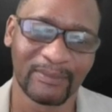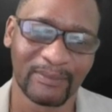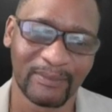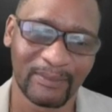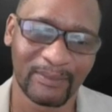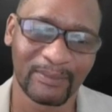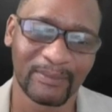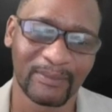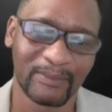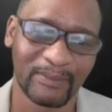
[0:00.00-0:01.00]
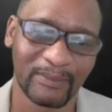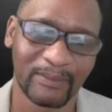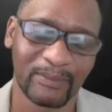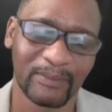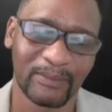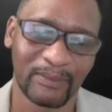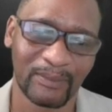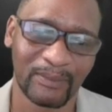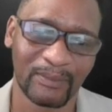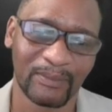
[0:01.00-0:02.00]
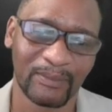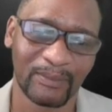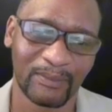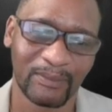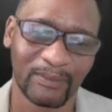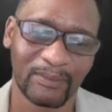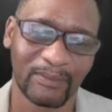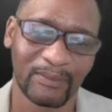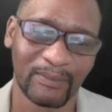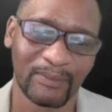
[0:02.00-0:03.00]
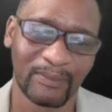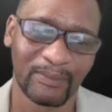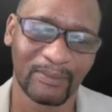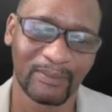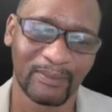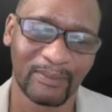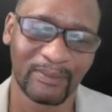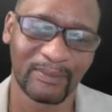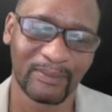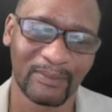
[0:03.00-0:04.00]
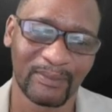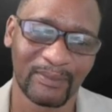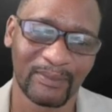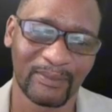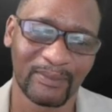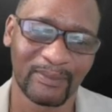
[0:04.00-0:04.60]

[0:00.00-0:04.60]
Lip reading: The person shown says nothing.